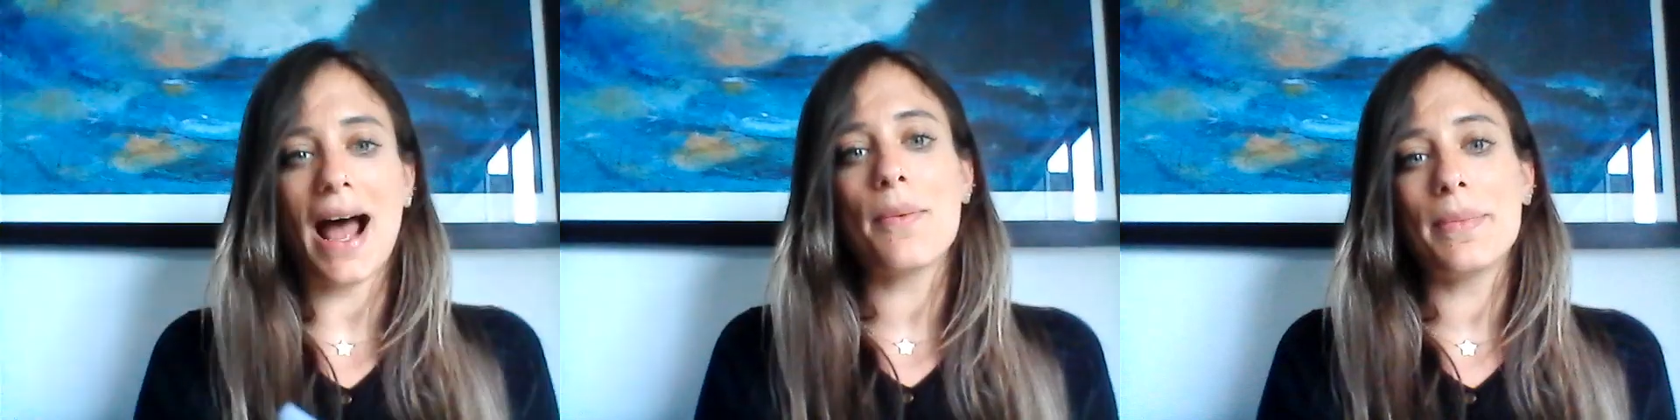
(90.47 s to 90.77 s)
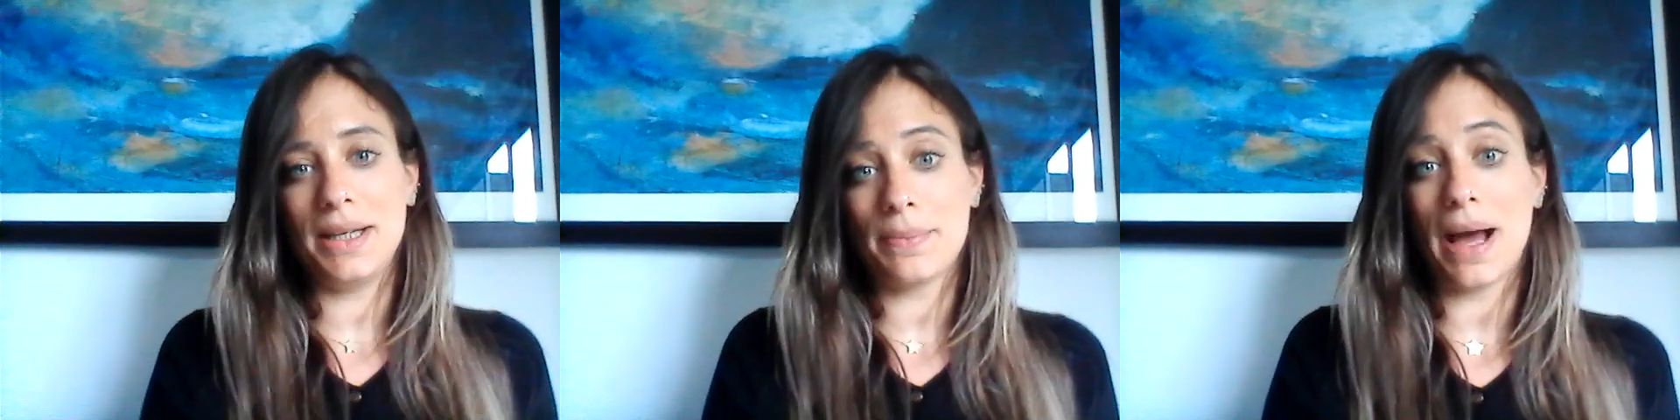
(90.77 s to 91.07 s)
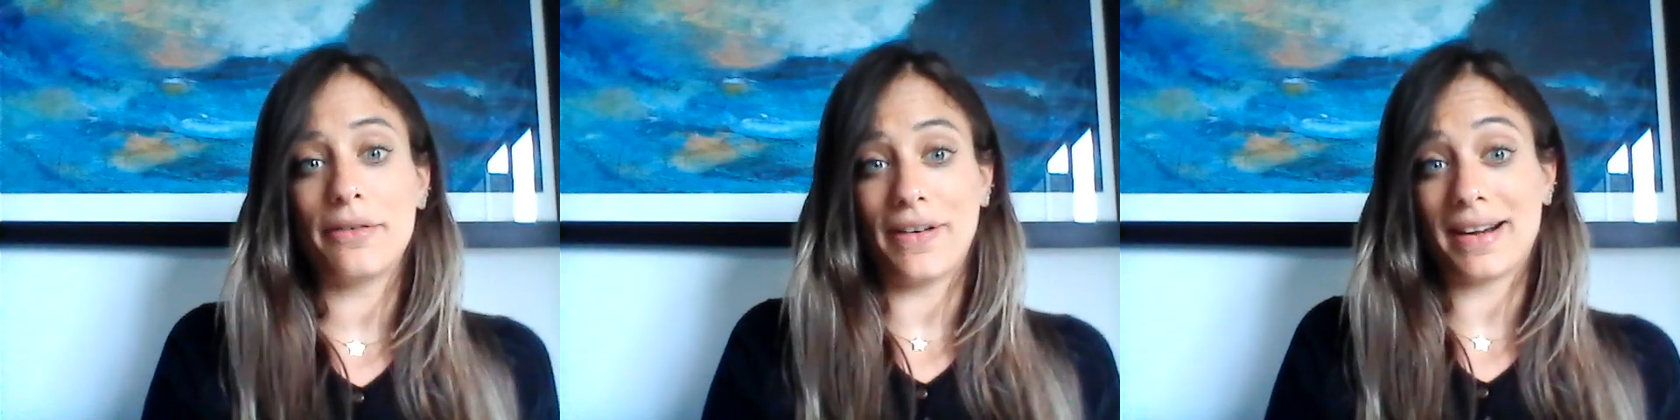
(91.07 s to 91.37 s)
how many
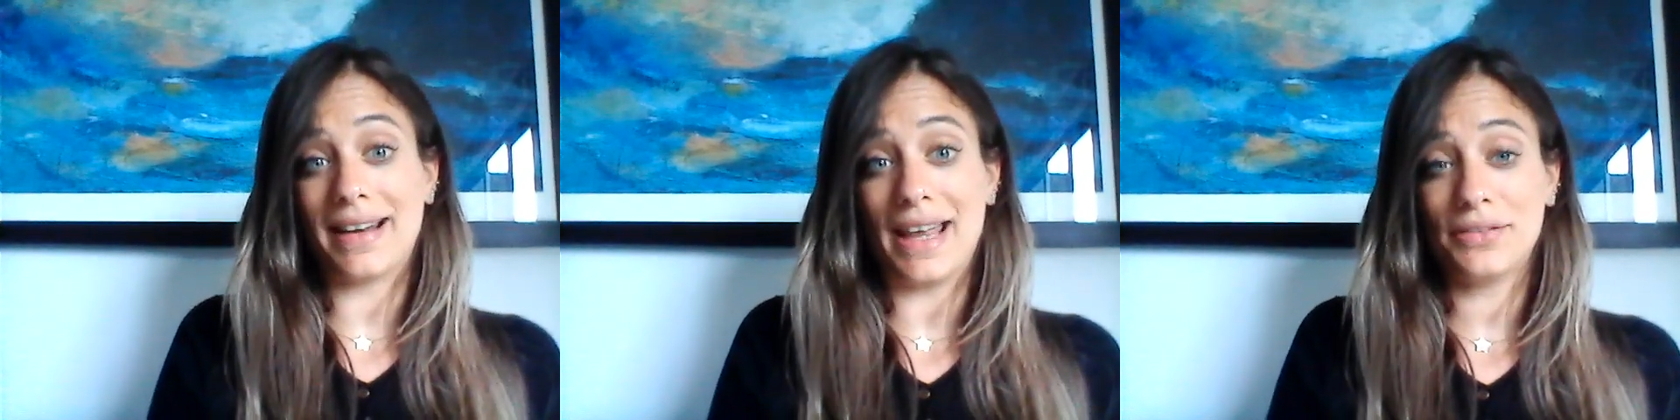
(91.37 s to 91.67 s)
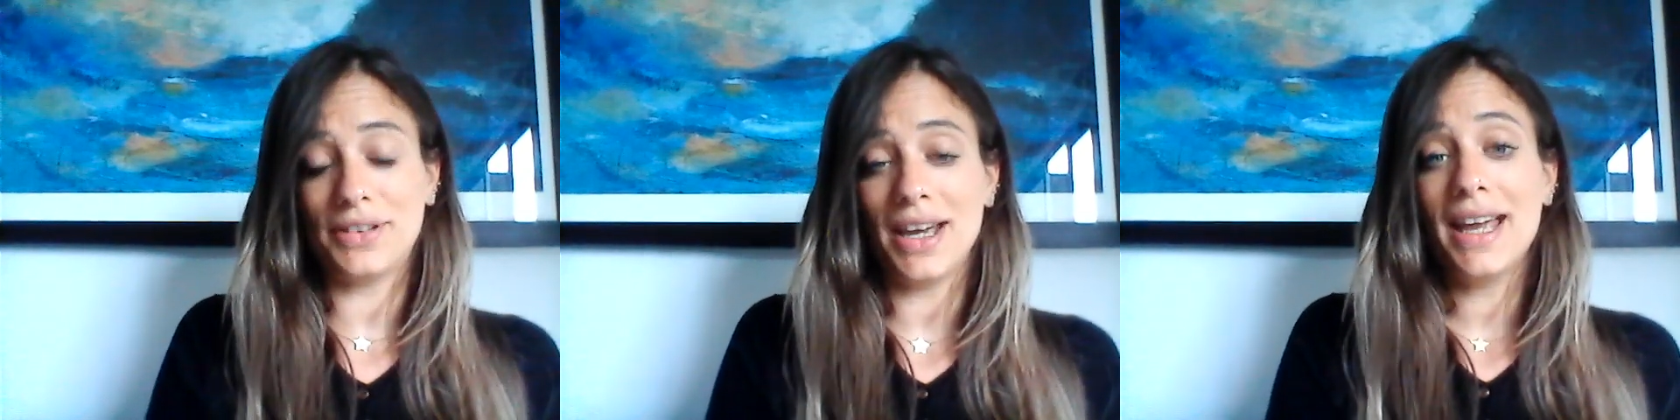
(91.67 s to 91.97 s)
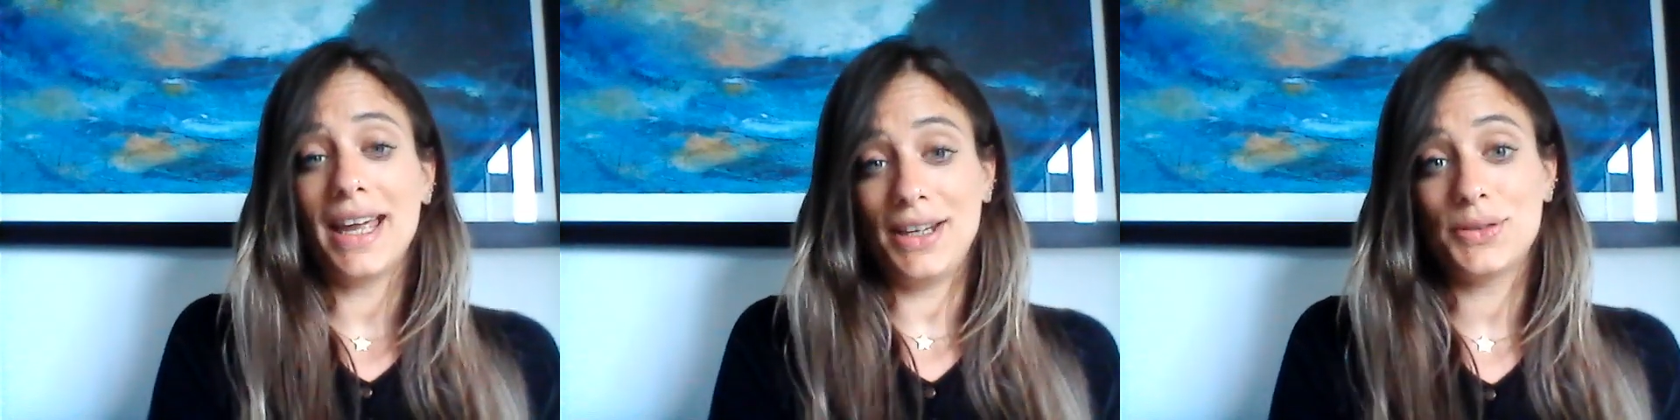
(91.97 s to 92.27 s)
puffs are left
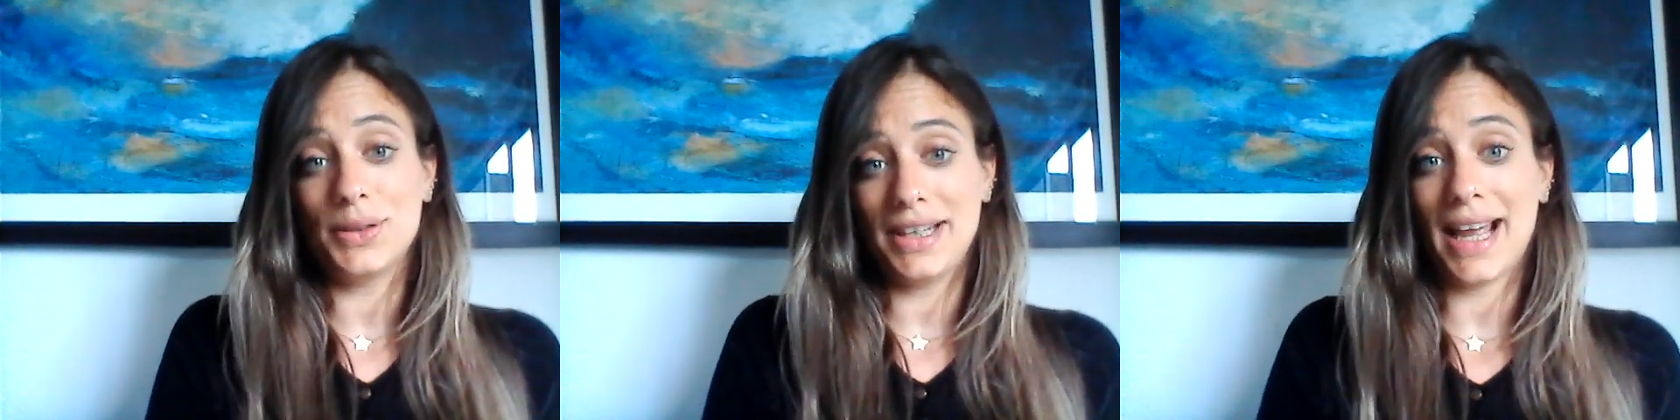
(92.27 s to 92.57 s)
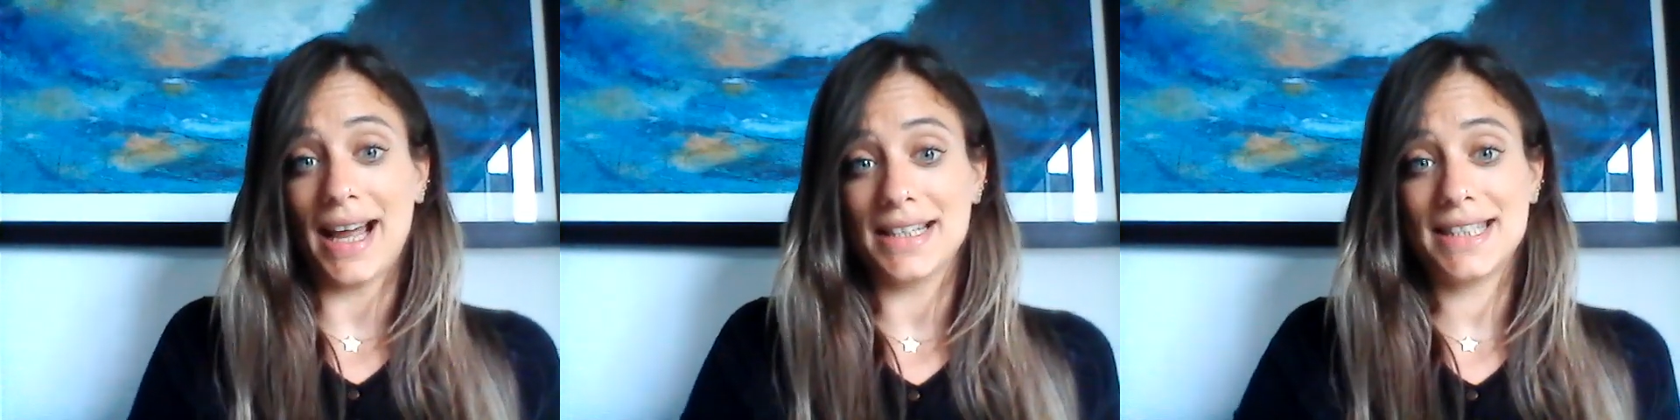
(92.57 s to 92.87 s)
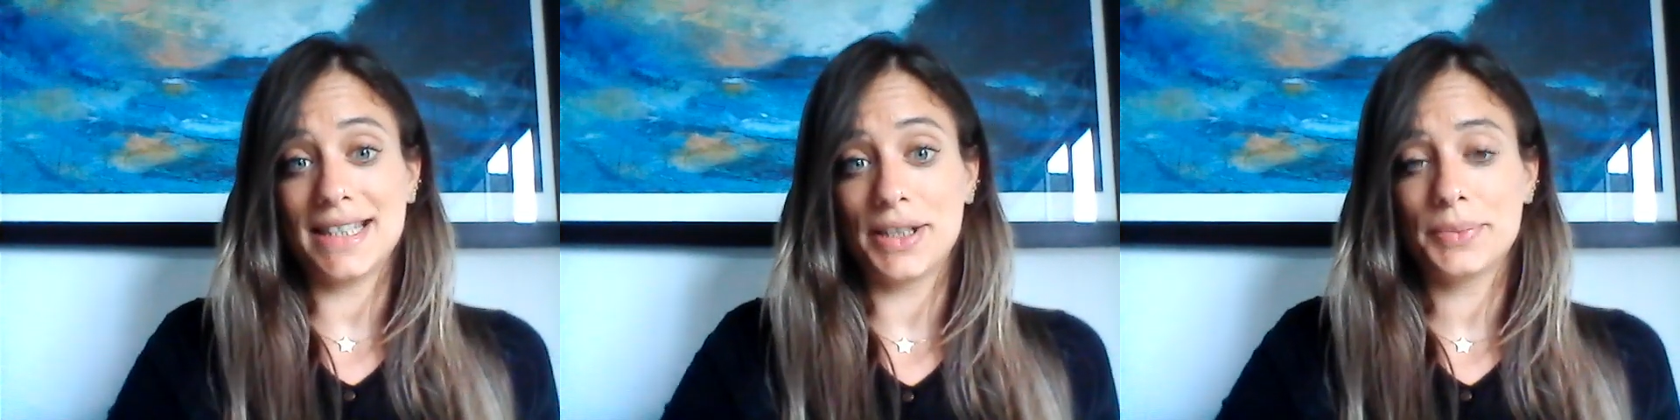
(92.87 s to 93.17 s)
into the
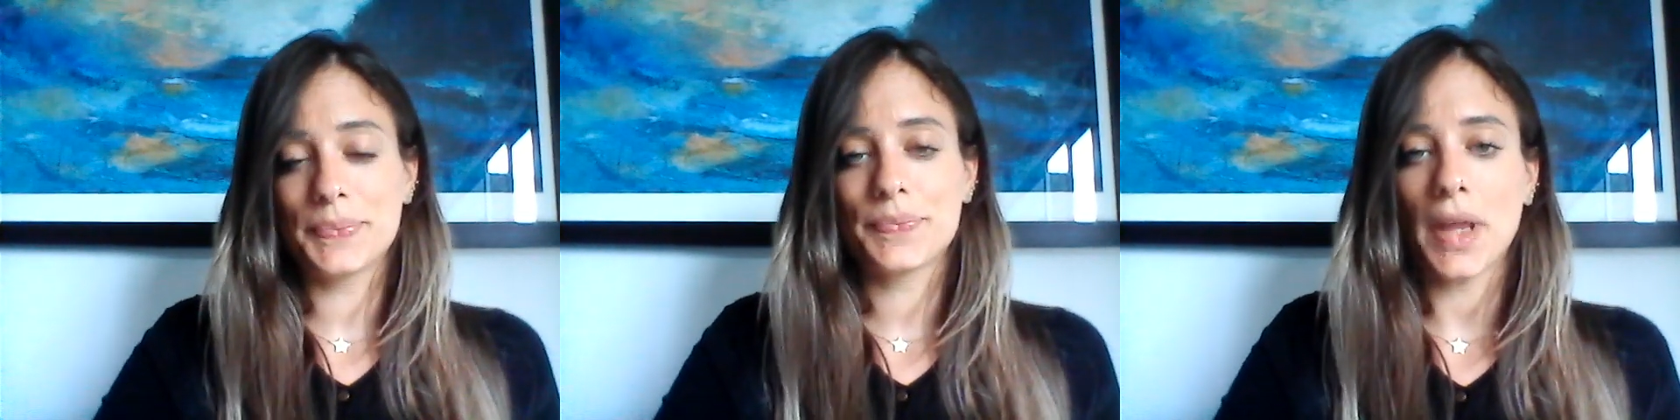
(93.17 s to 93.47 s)
canister.